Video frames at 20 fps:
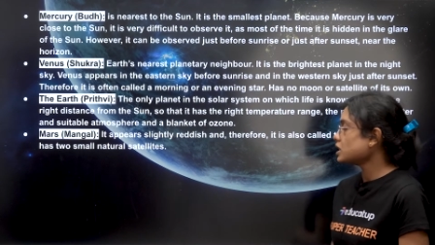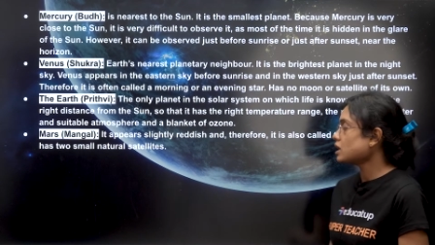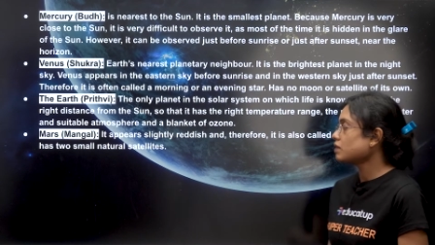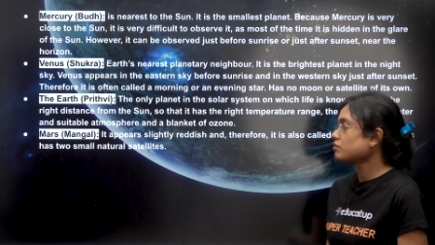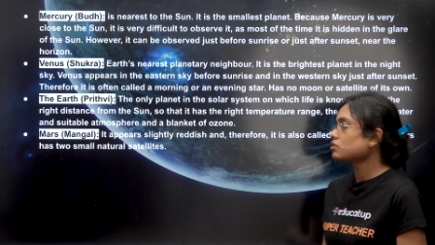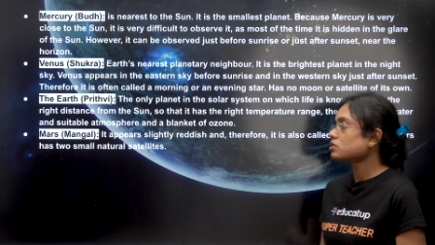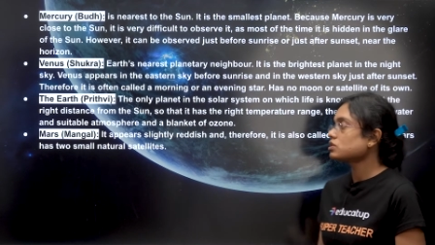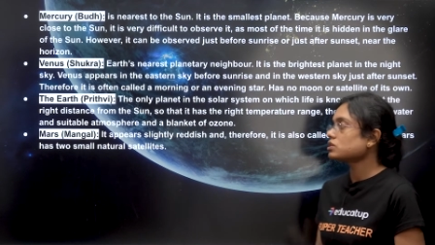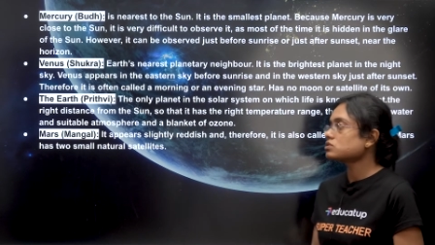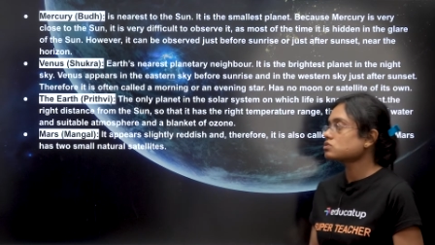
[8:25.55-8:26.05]

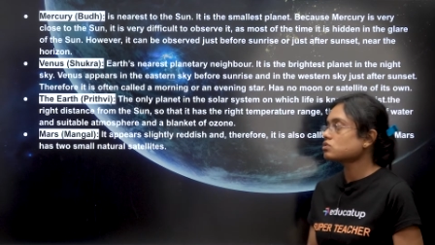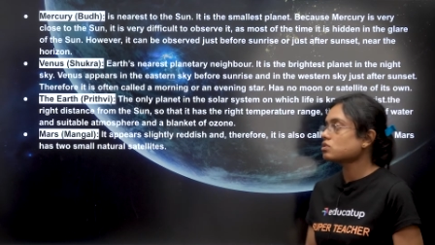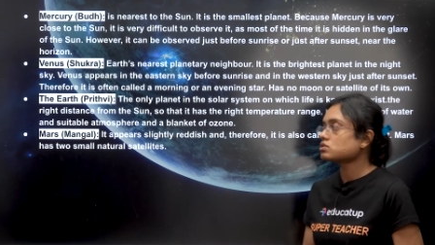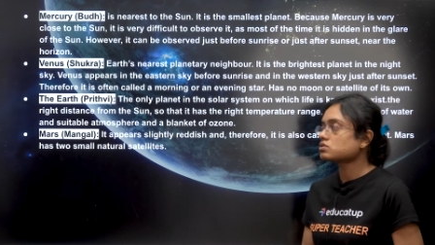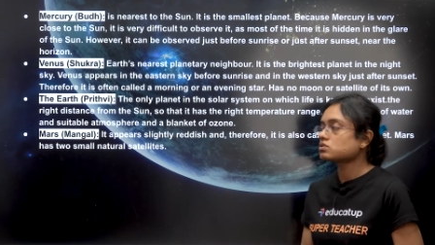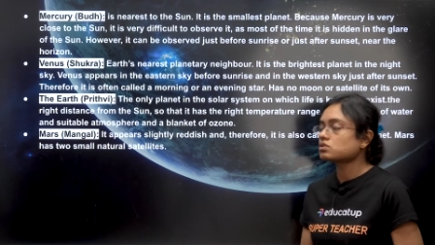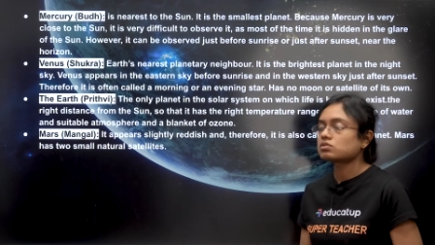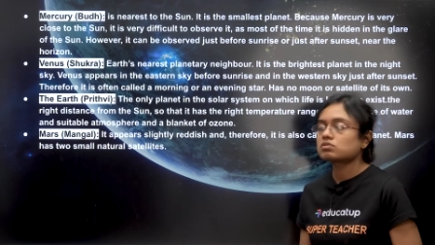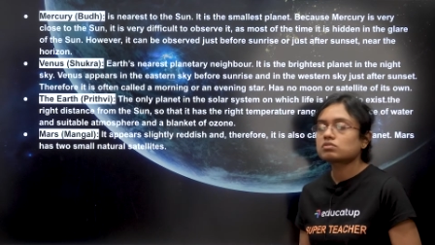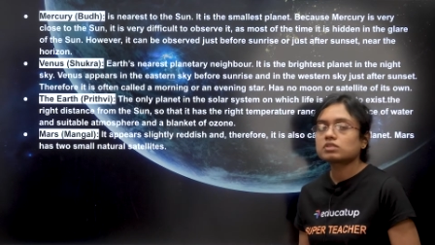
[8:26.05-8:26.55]
therefore it is
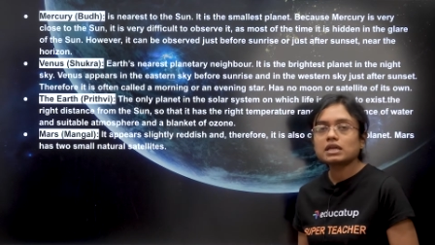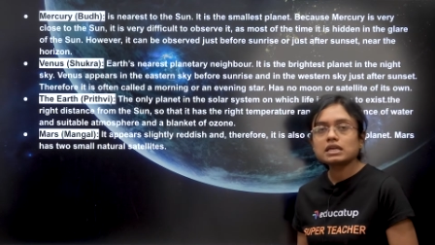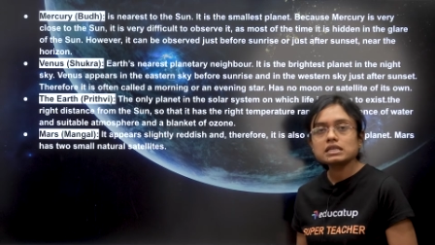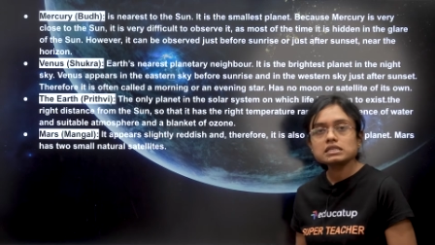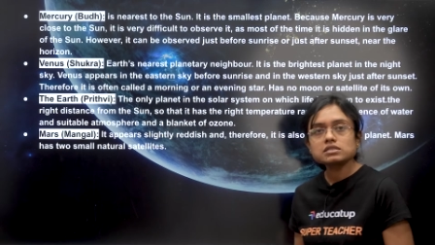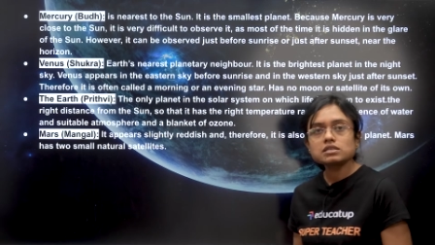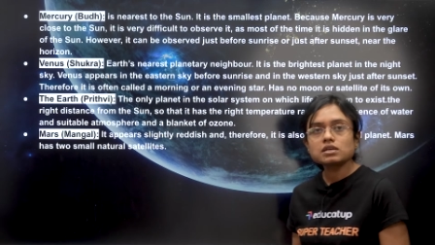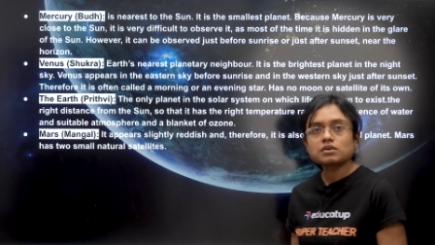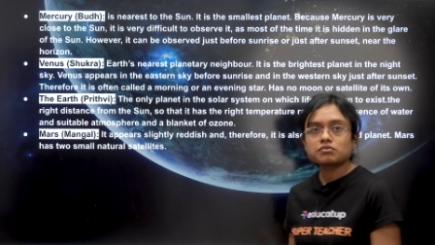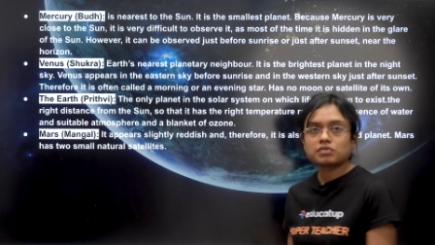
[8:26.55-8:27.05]
also known
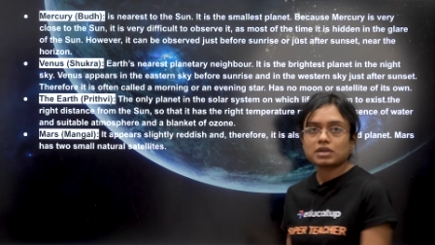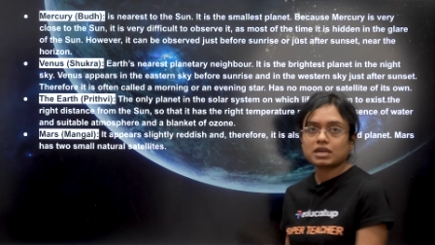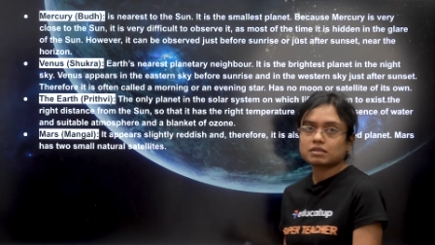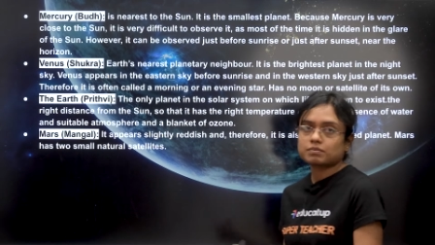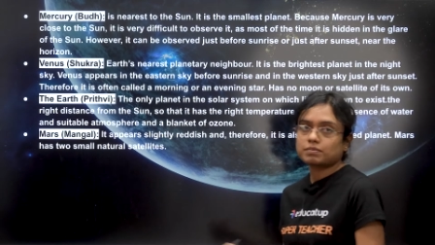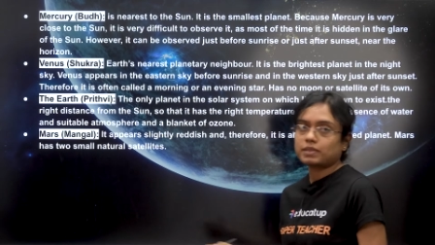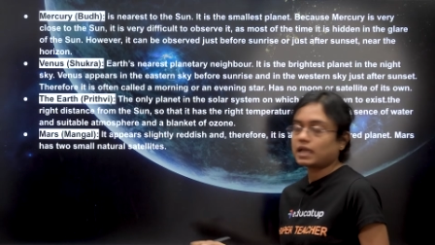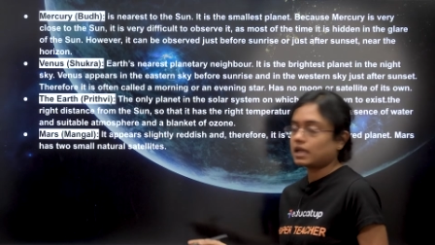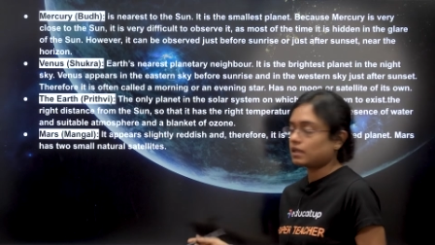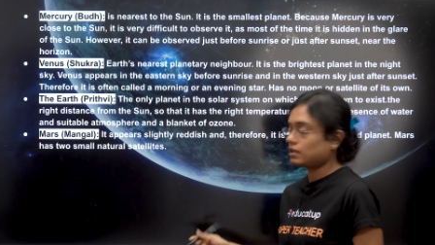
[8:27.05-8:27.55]
as
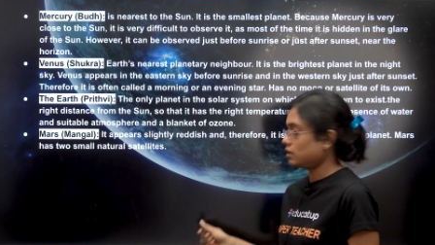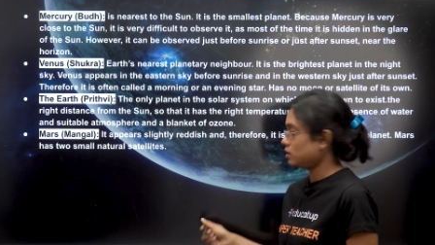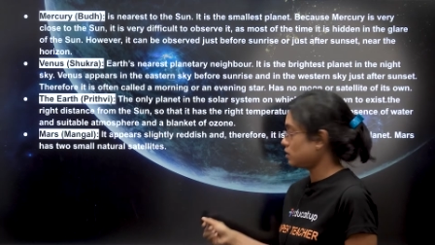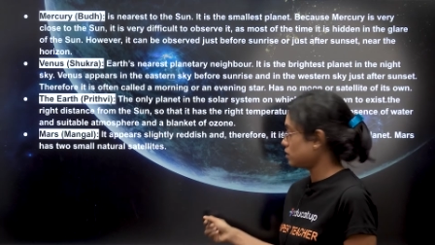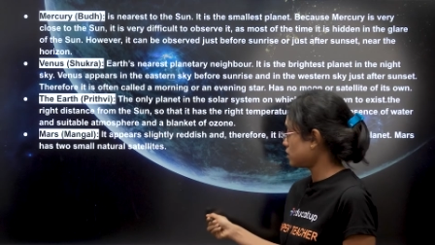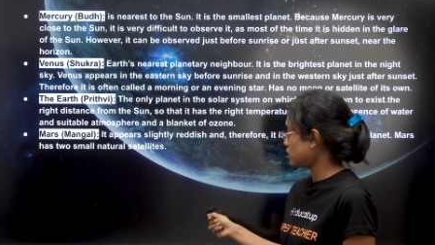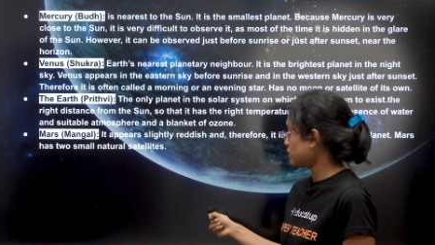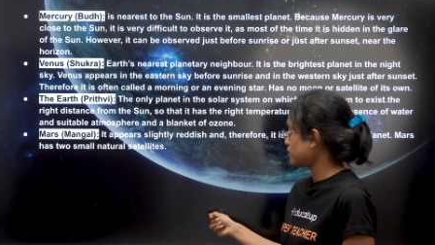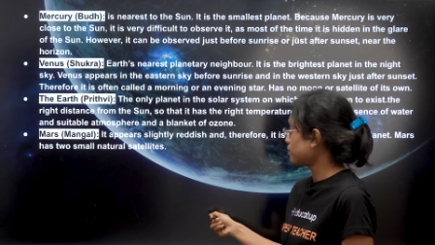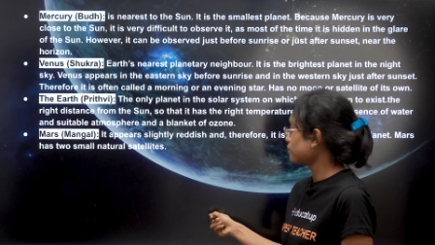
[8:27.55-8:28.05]
red planet.